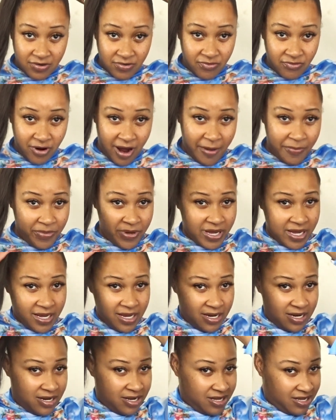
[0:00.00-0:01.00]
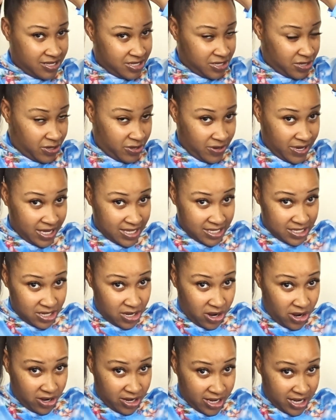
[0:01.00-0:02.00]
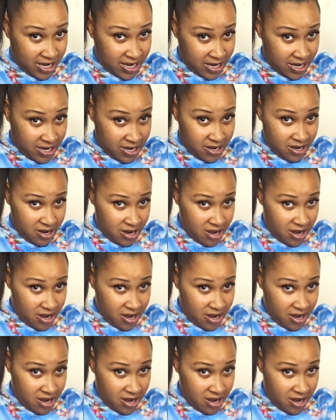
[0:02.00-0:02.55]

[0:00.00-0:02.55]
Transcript: wrap it until you can tuck it